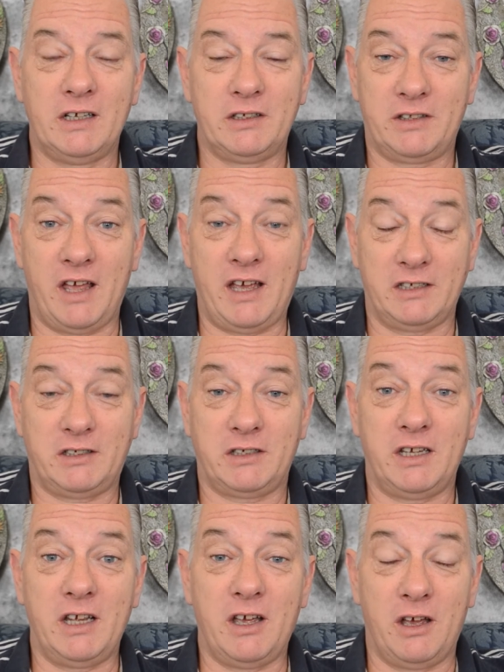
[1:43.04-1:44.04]
That
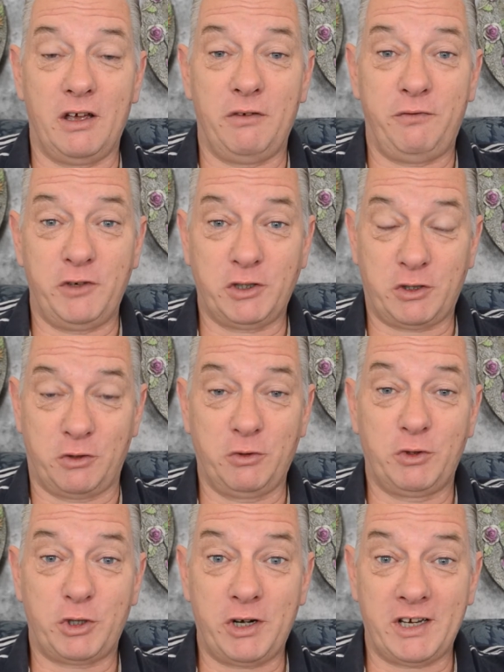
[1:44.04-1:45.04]
a uh, physical
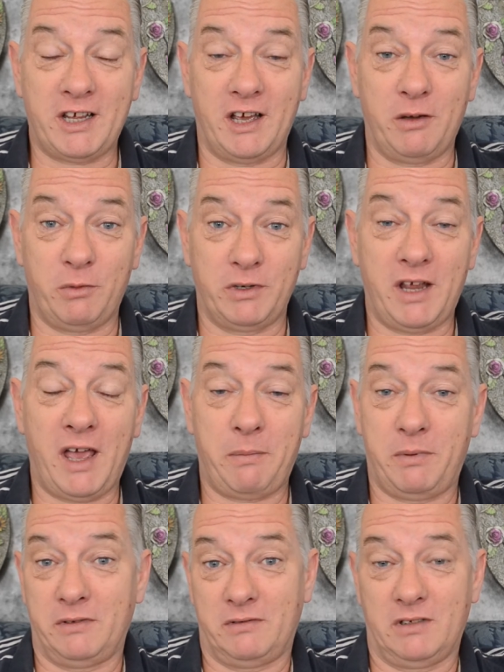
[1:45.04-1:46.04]
trigger would
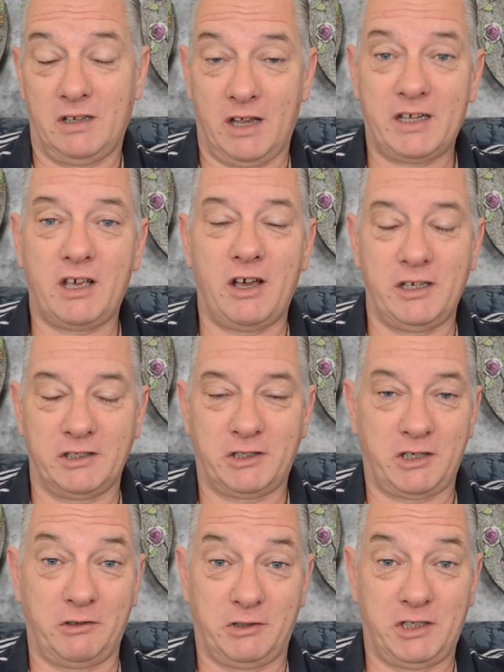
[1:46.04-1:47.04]
happen, like
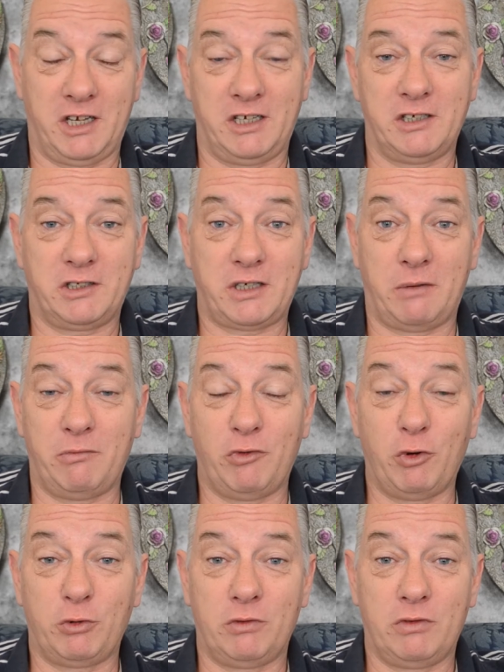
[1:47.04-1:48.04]
Einstein said, in some
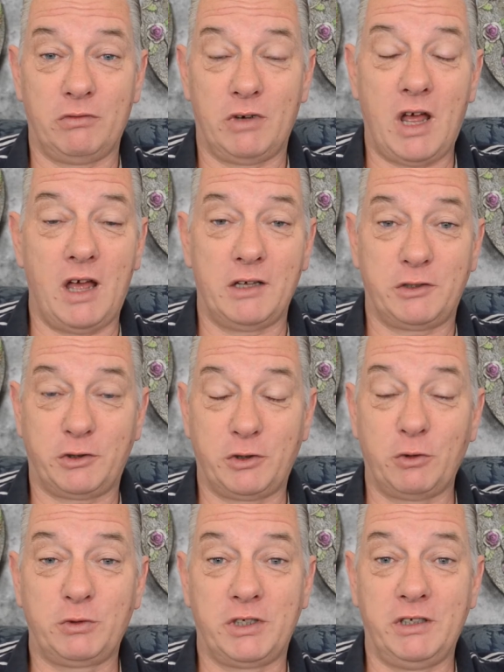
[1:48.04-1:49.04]
raw, uh,
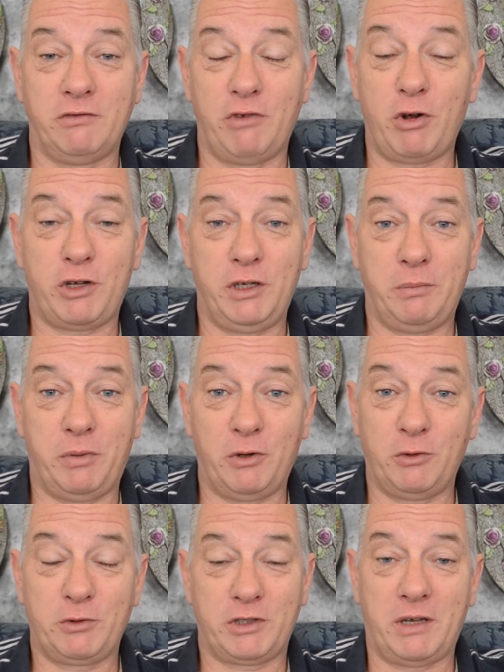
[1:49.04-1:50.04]
salty, rocky
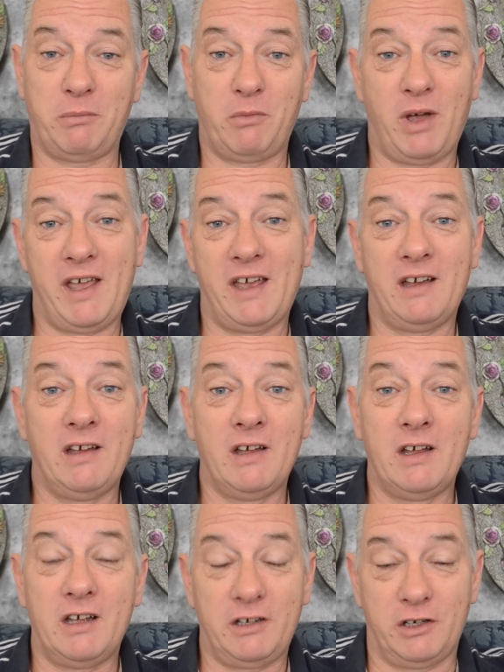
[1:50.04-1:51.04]
pool somewhere.
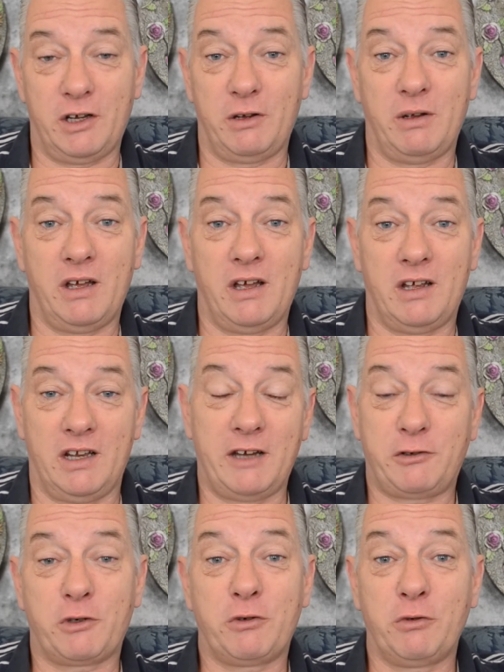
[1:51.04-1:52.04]
You know, uh,
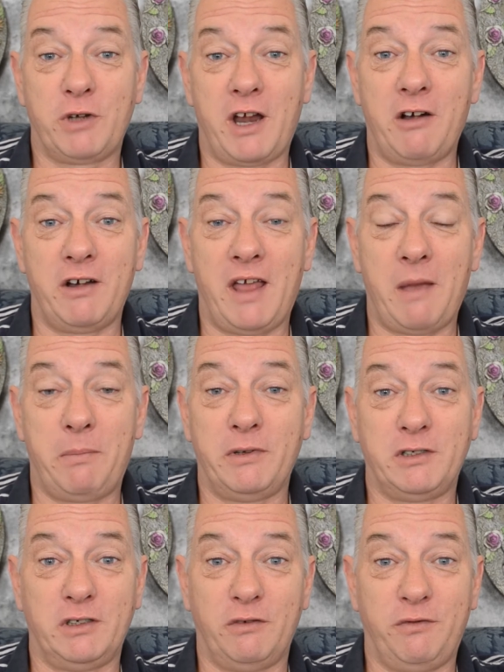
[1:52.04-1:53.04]
electrical current
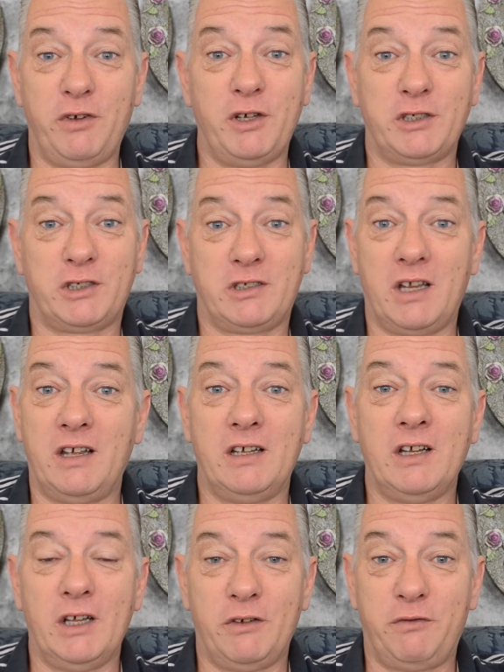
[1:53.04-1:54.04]
happened in the first uh,
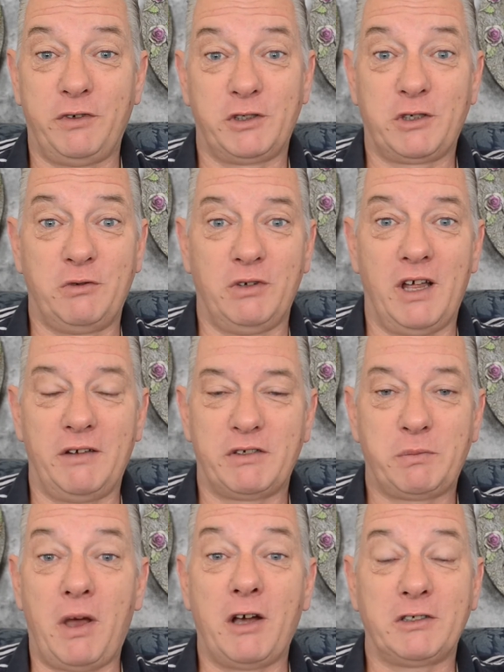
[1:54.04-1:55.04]
physical life
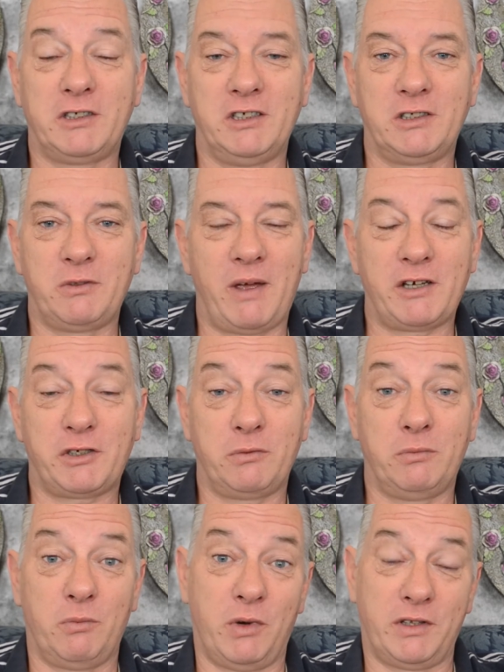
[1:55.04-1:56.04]
sparked into
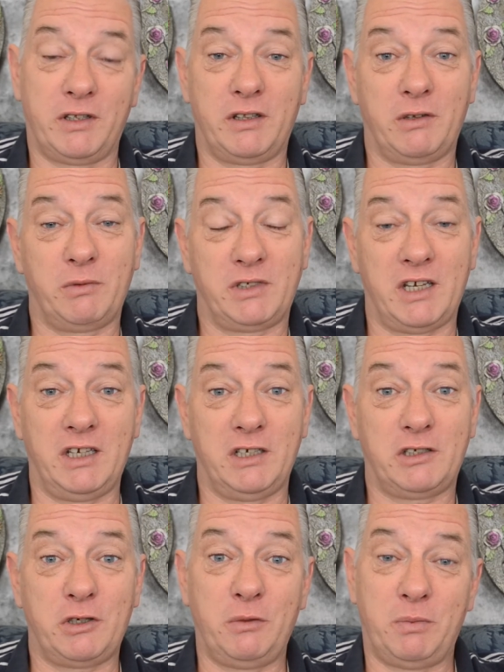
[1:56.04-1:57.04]
action. Whether there was any
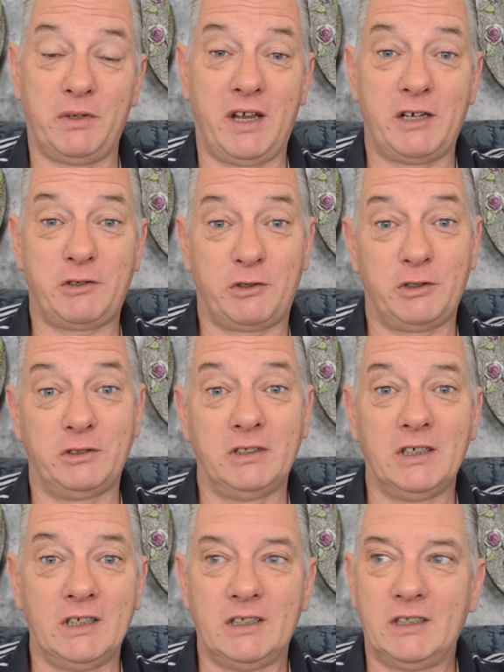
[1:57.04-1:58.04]
supernatural
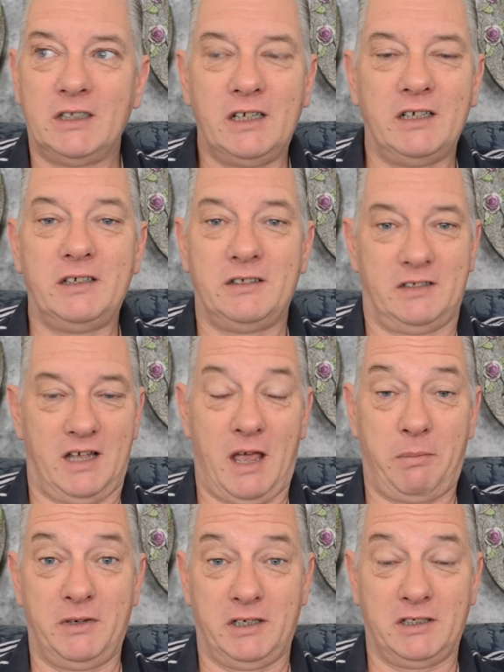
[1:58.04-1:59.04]
uh,
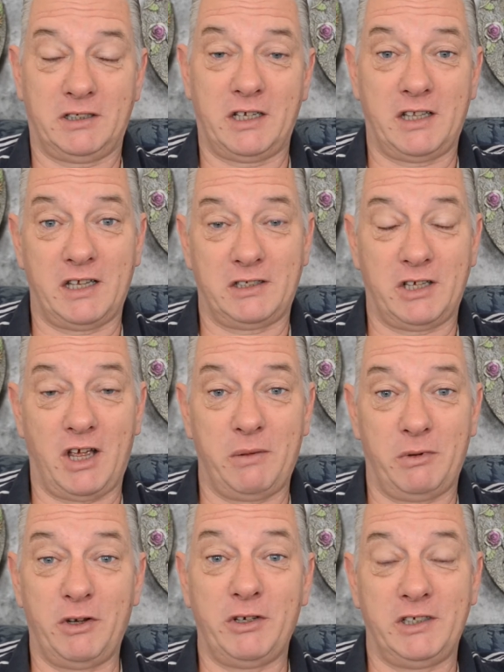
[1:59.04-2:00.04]
happenings at that time
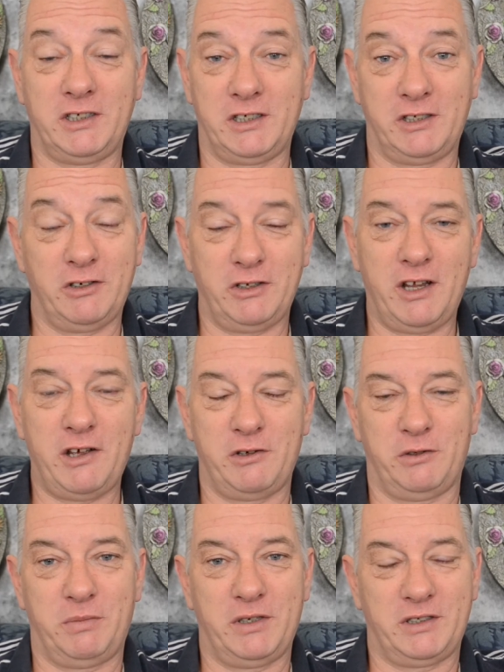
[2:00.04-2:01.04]
or not, he did not
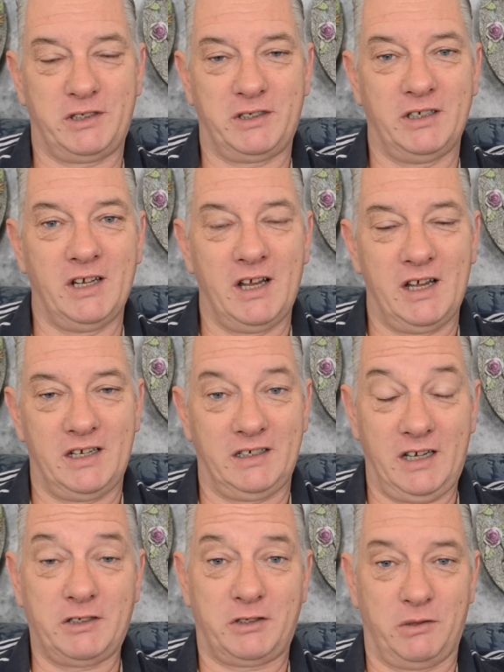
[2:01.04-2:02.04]
know. But
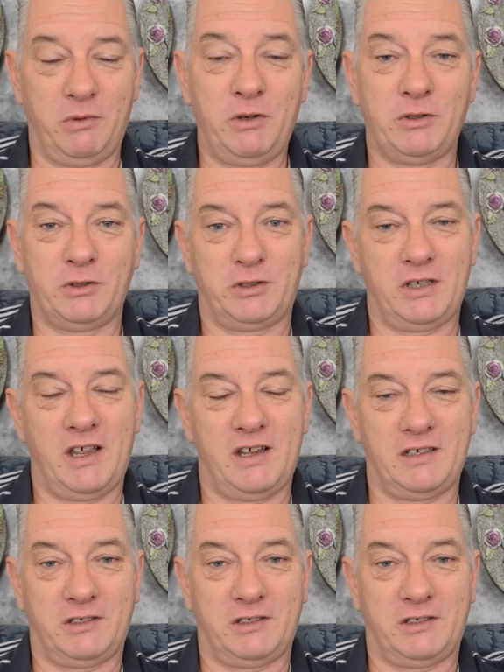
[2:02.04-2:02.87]
yes, there was. Uh,